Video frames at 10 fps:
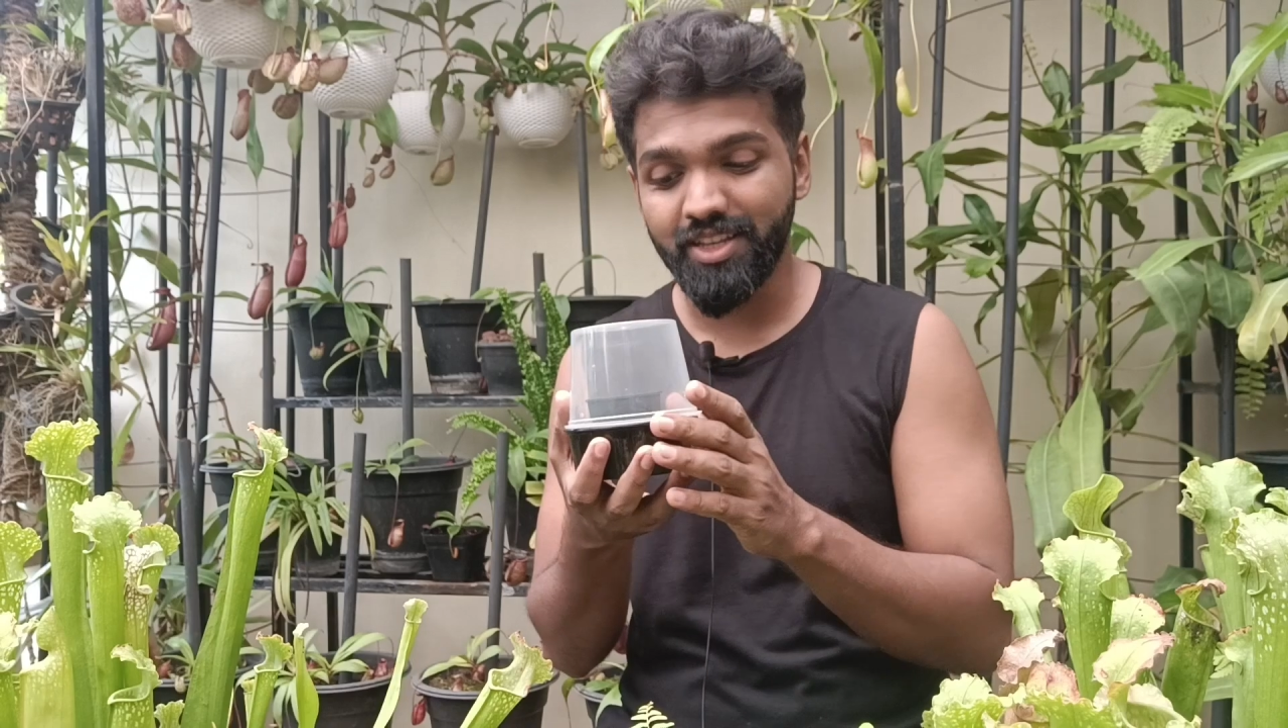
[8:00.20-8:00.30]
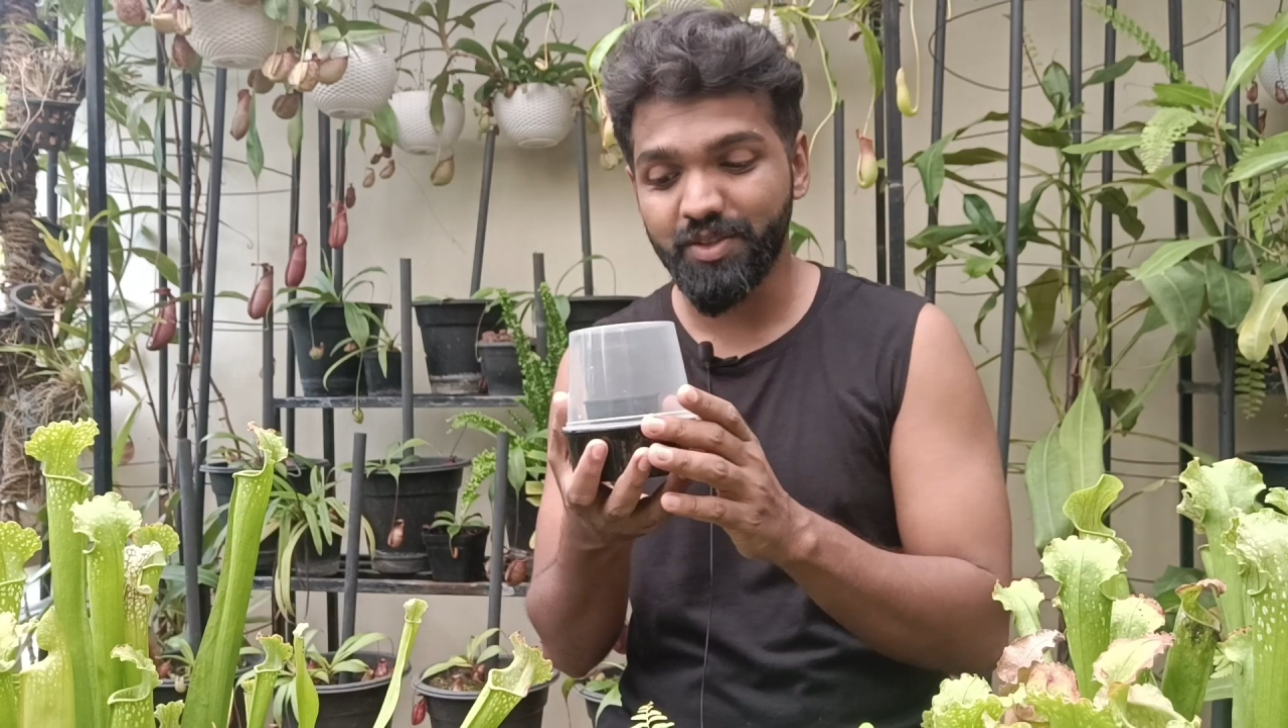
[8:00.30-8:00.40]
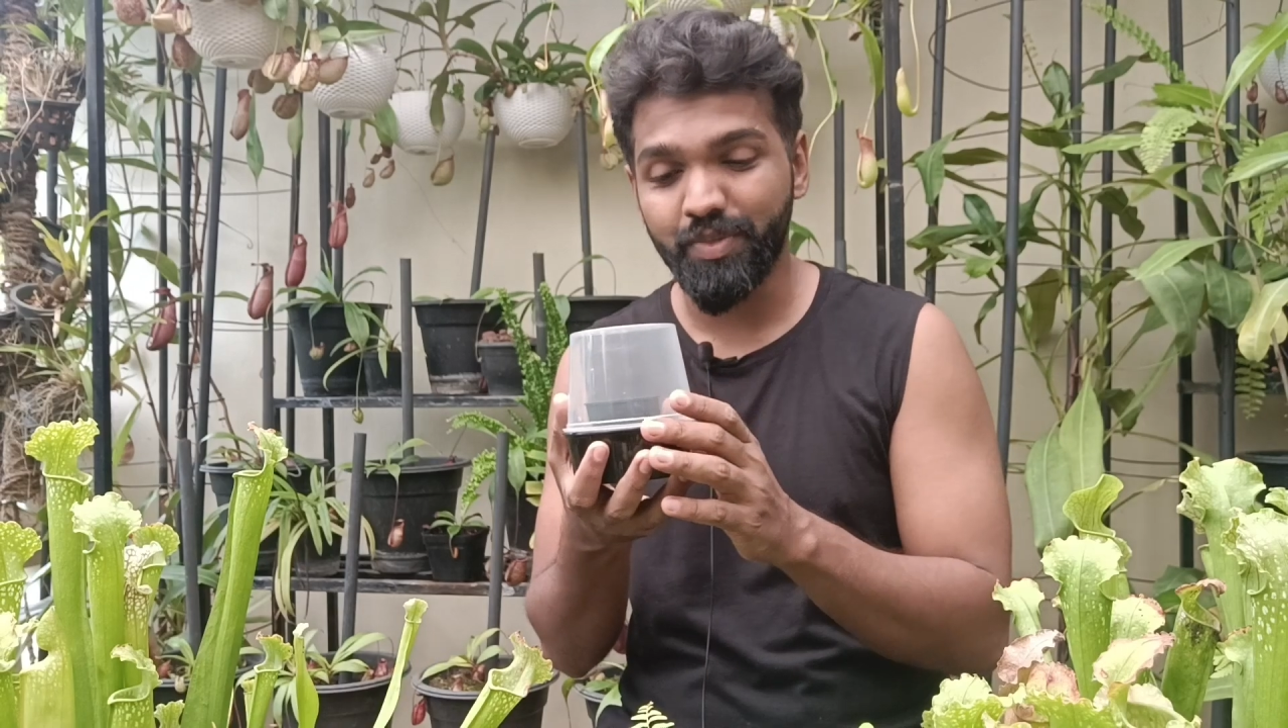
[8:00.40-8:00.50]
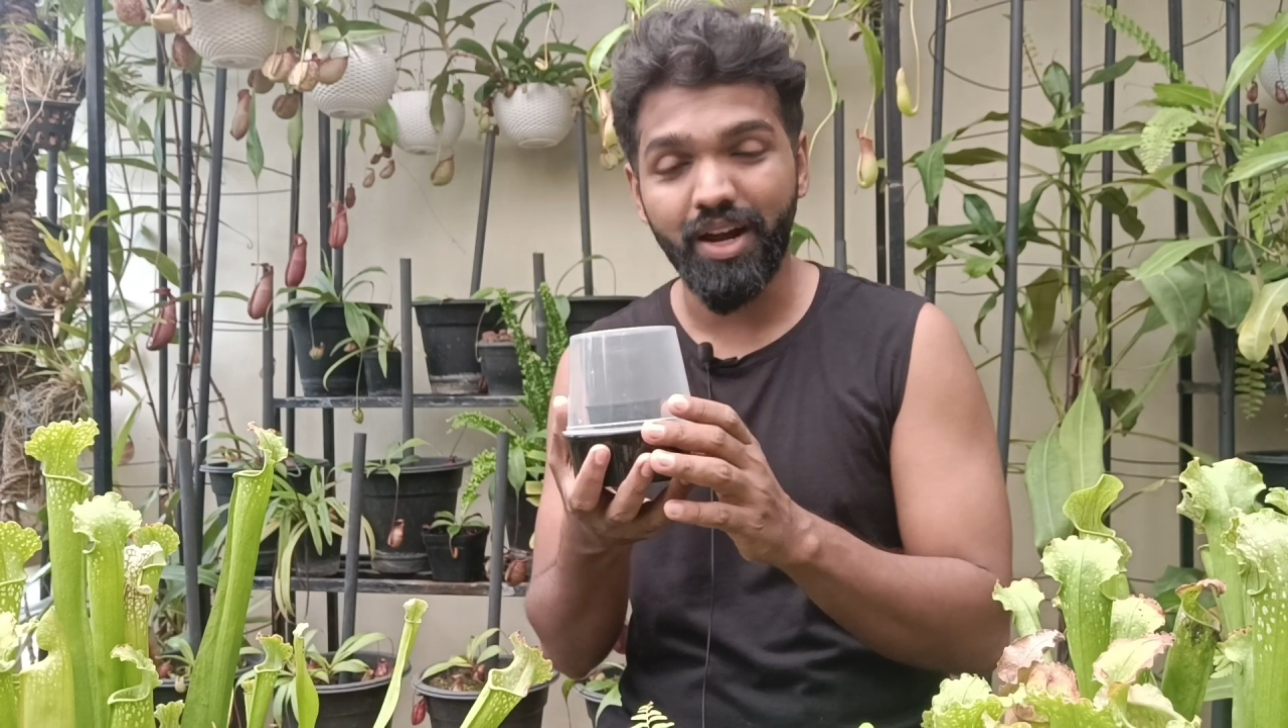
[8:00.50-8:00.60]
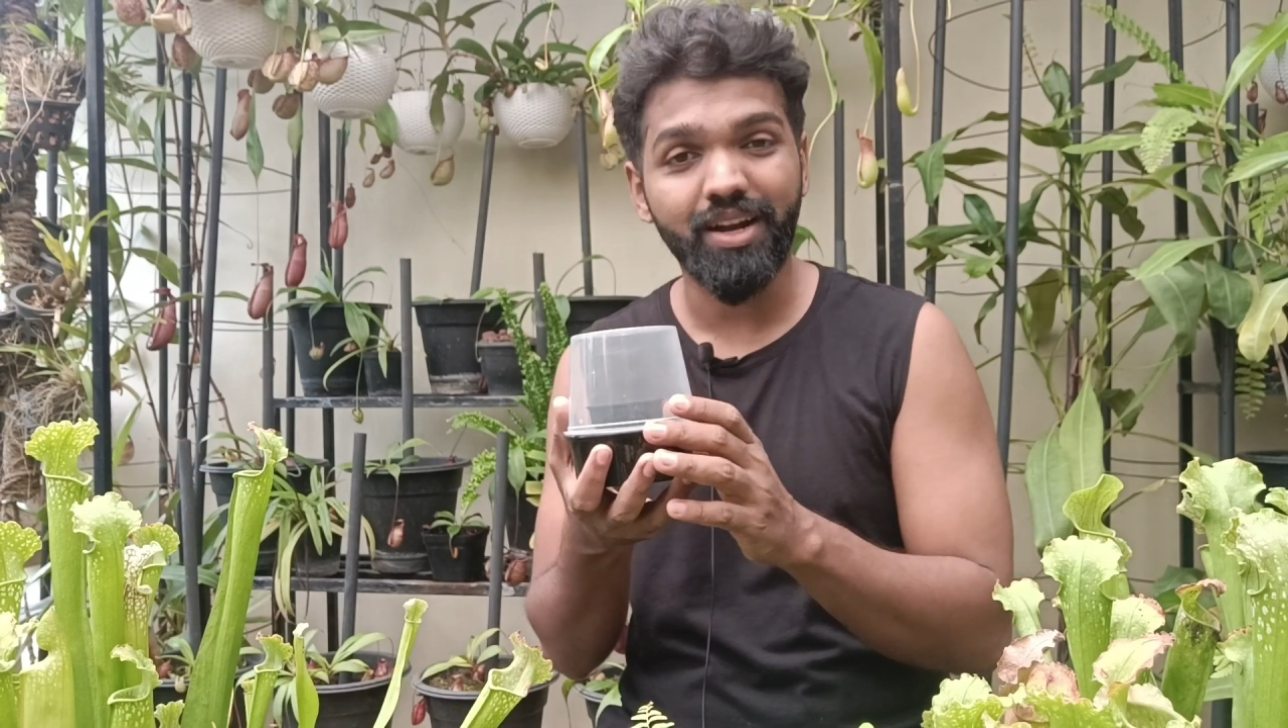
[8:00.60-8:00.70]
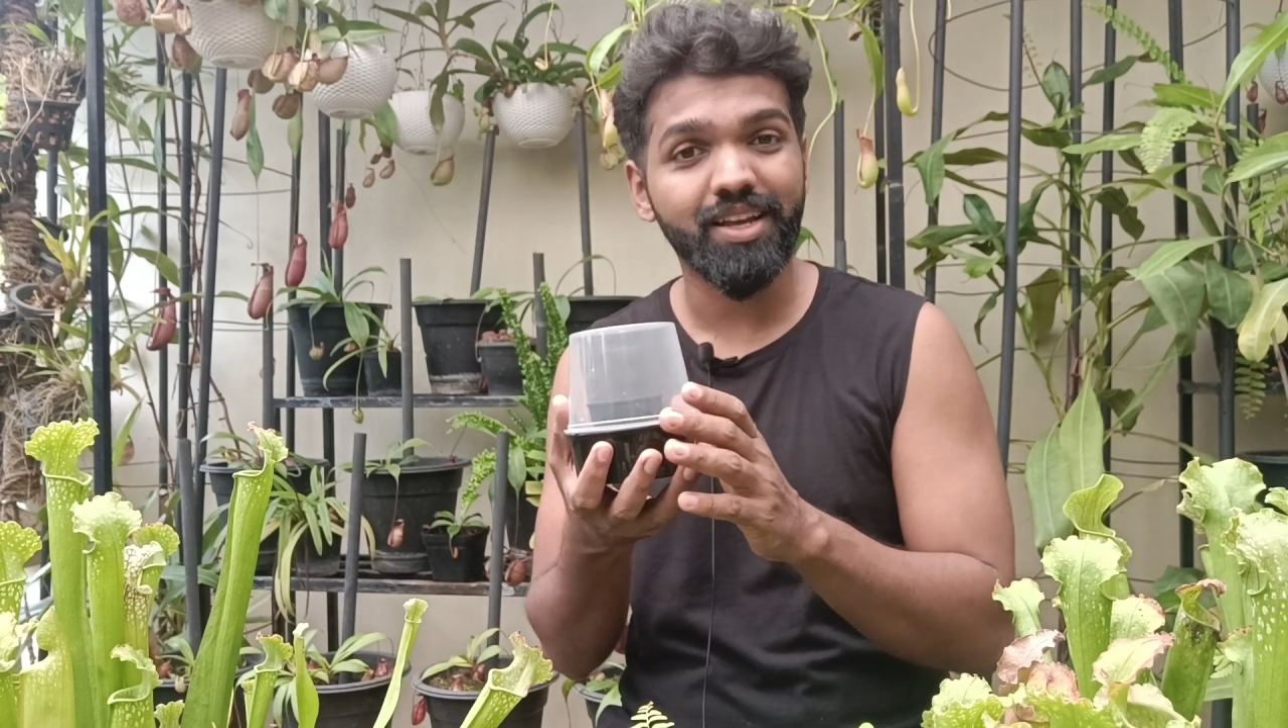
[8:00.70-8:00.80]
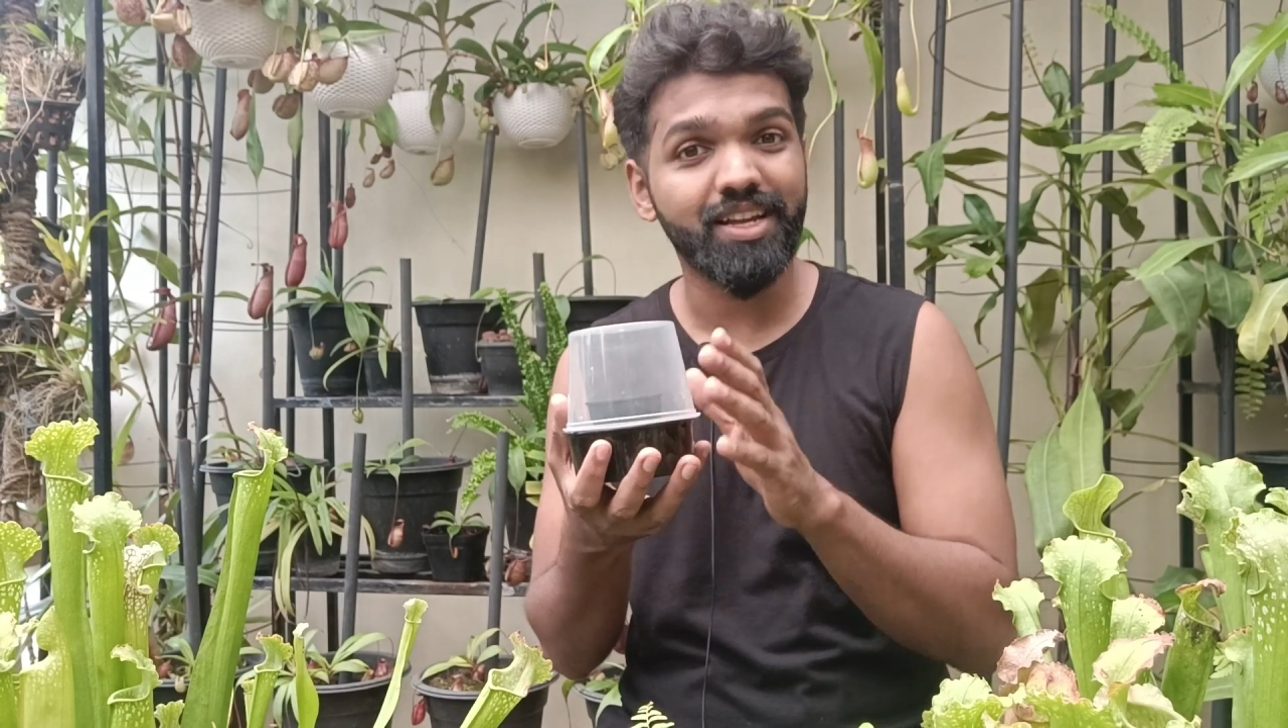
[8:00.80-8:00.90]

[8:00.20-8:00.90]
this part,